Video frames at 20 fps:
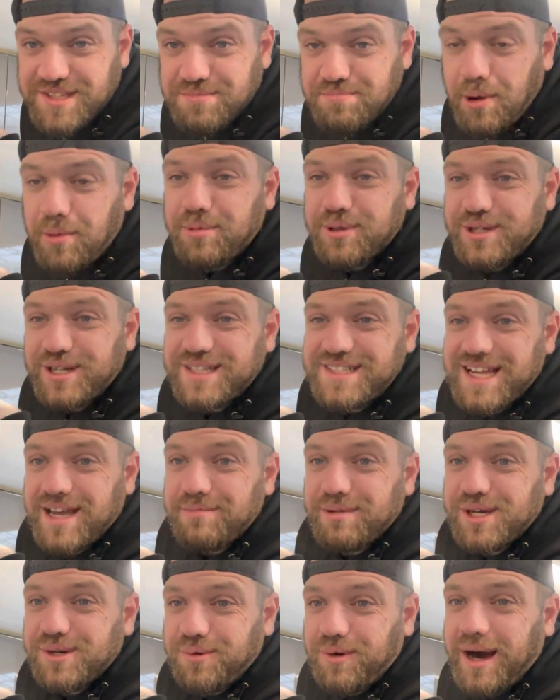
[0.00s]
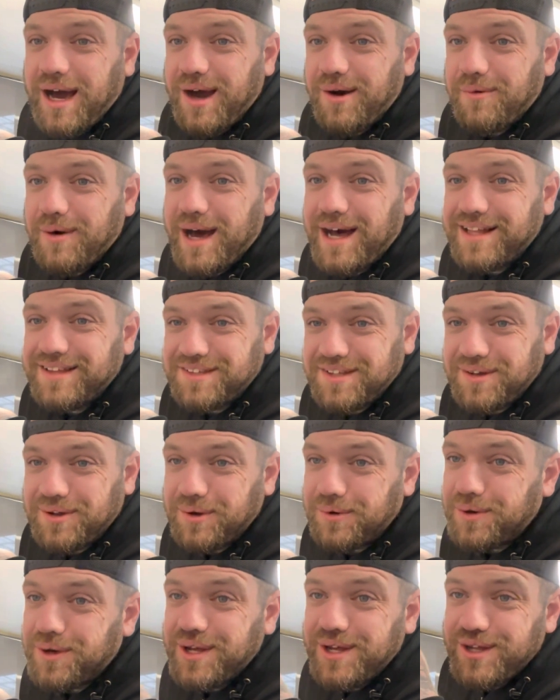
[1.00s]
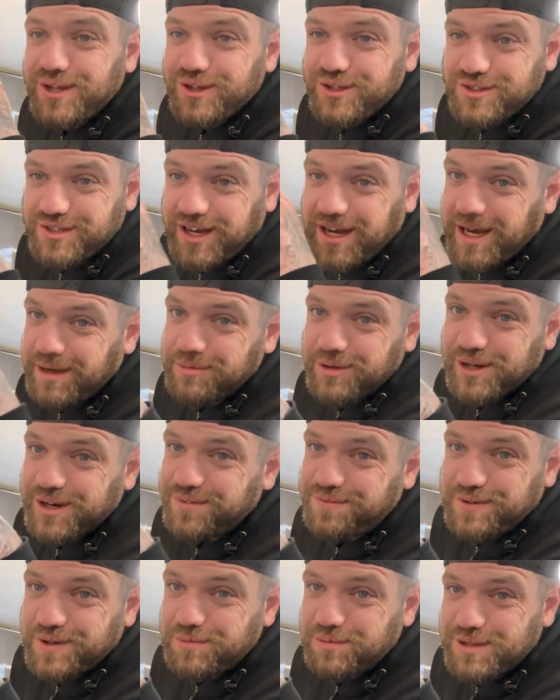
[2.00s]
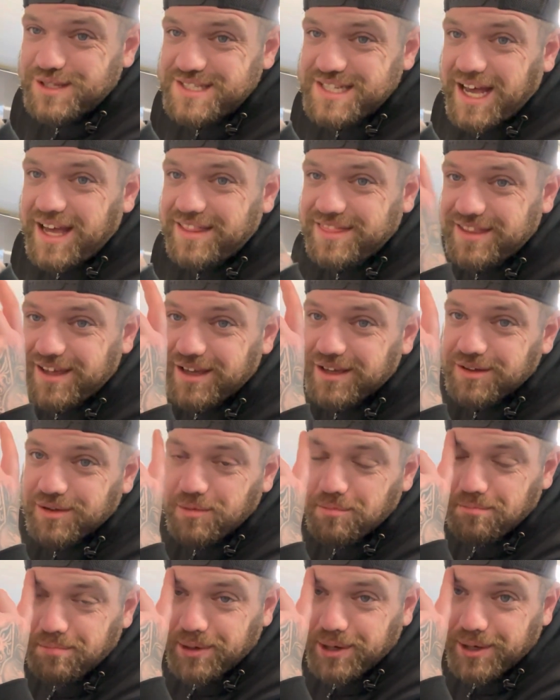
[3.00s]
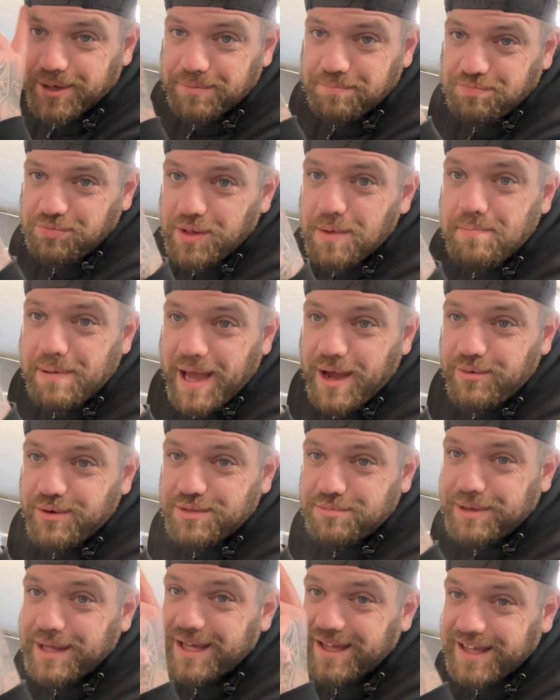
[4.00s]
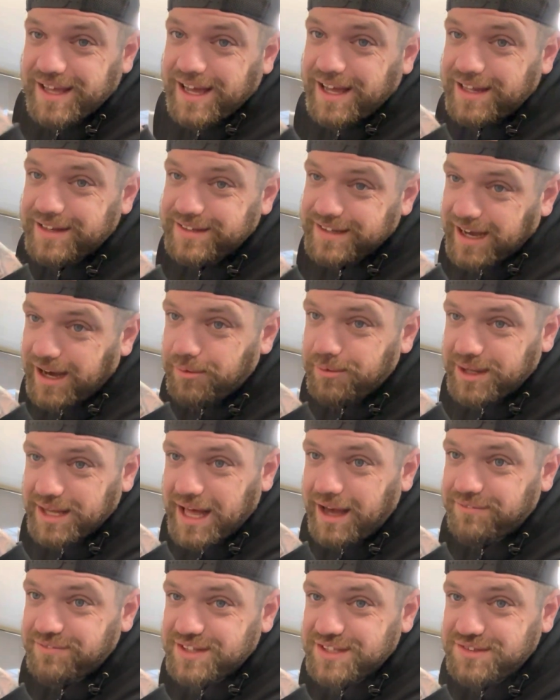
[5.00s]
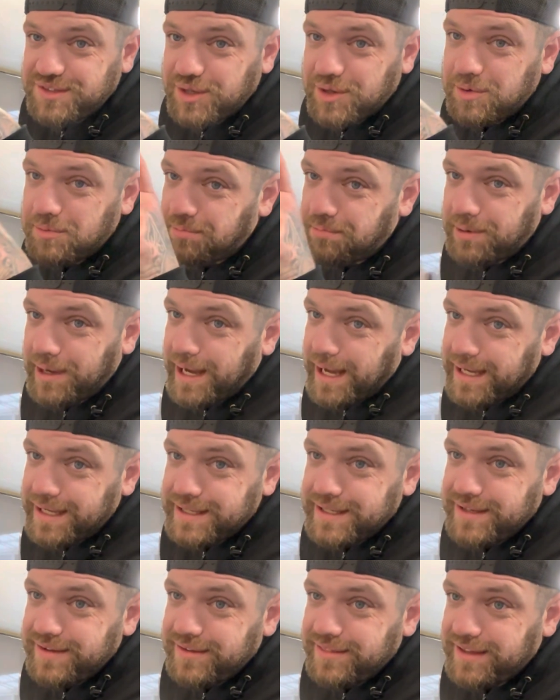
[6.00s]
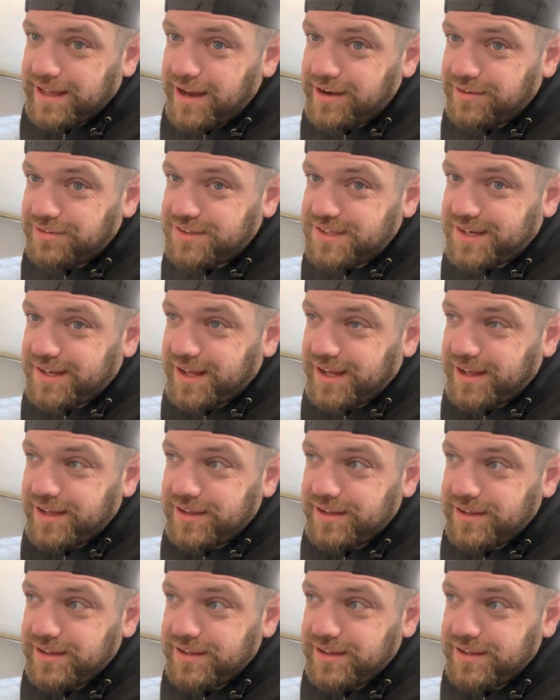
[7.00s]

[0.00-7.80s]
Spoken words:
probably gonna take me quite a while to do, so I'm not gonna film the entire thing, but bear with me and I will have this done by the end of today.